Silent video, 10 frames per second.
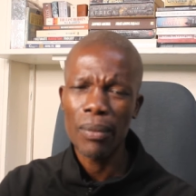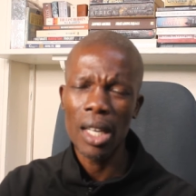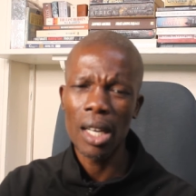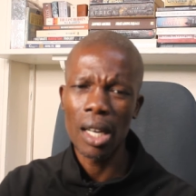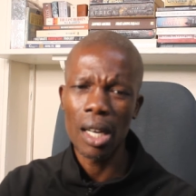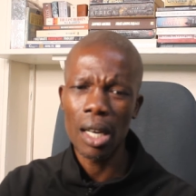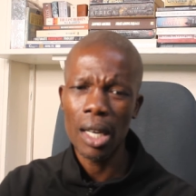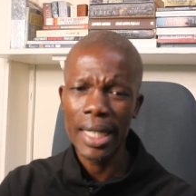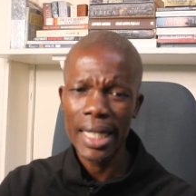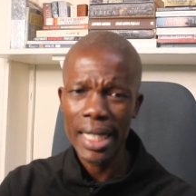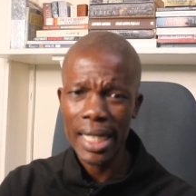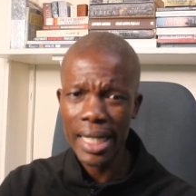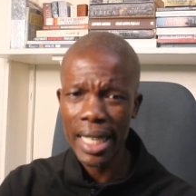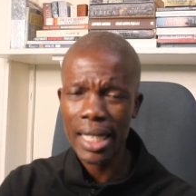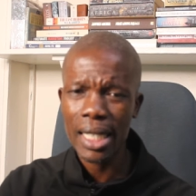uh,
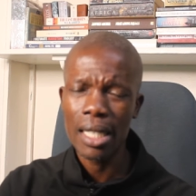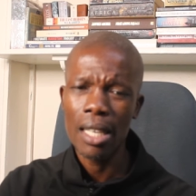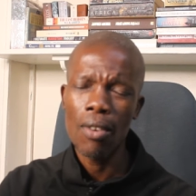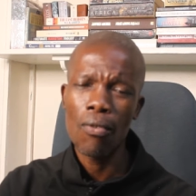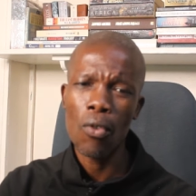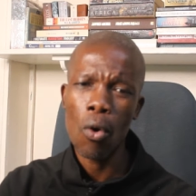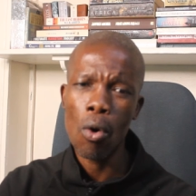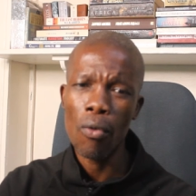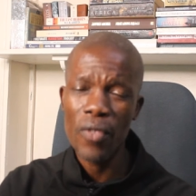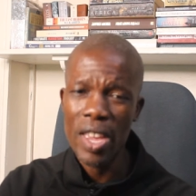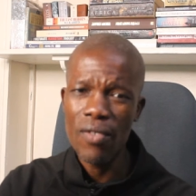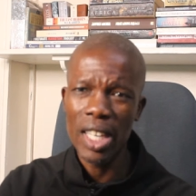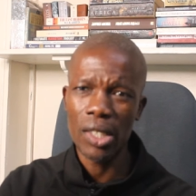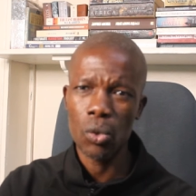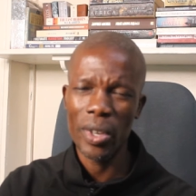sex for
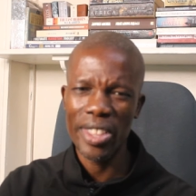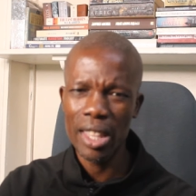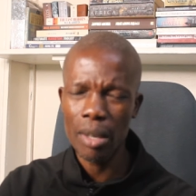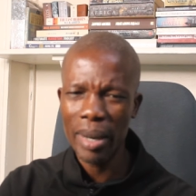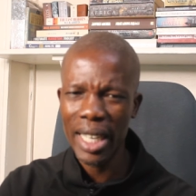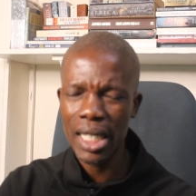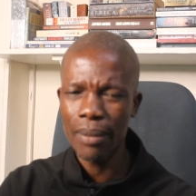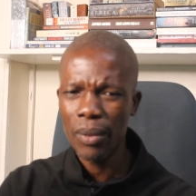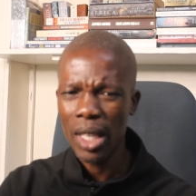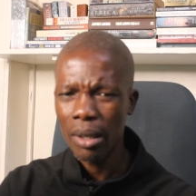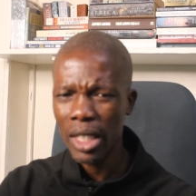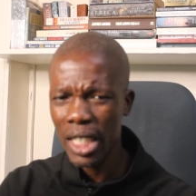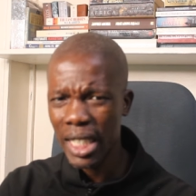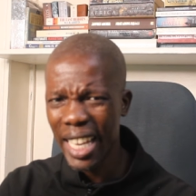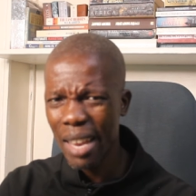favors within the party.
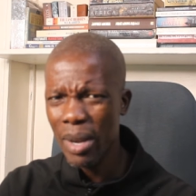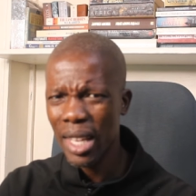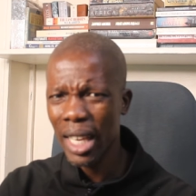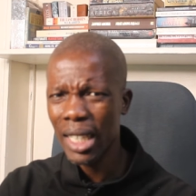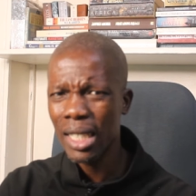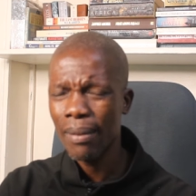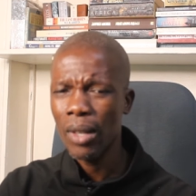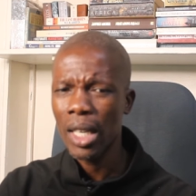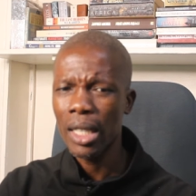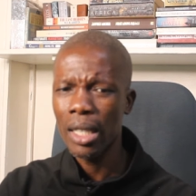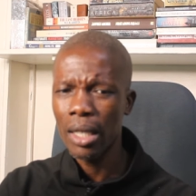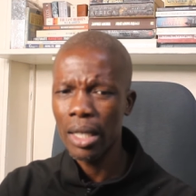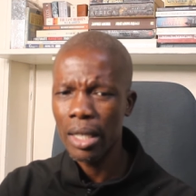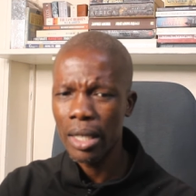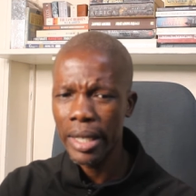She's claiming that
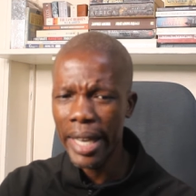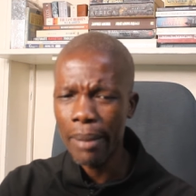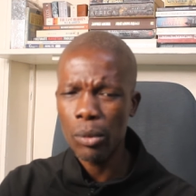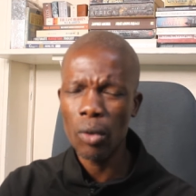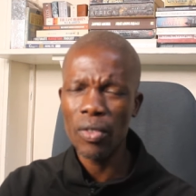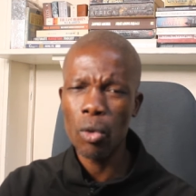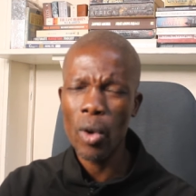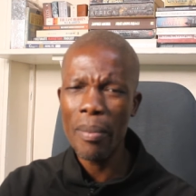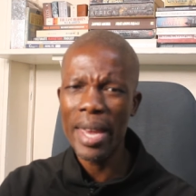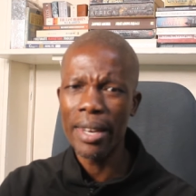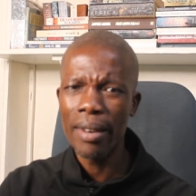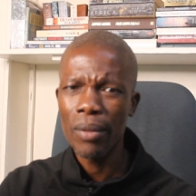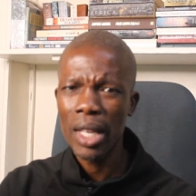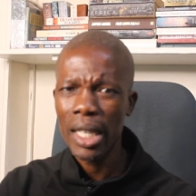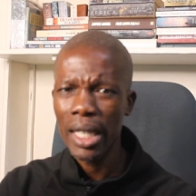the names of the women
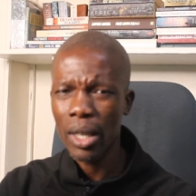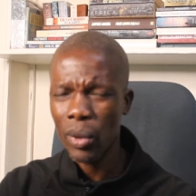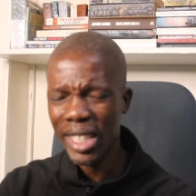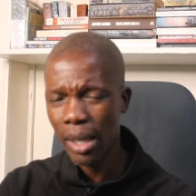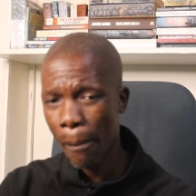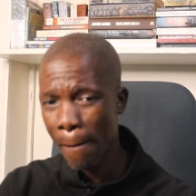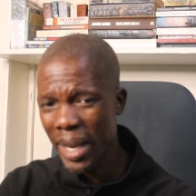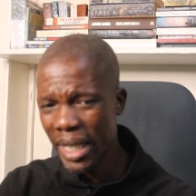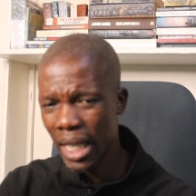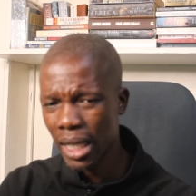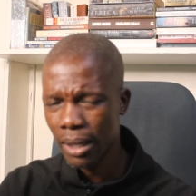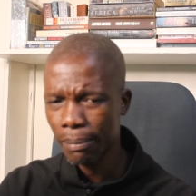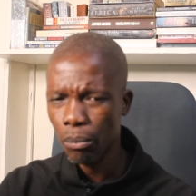that were submitted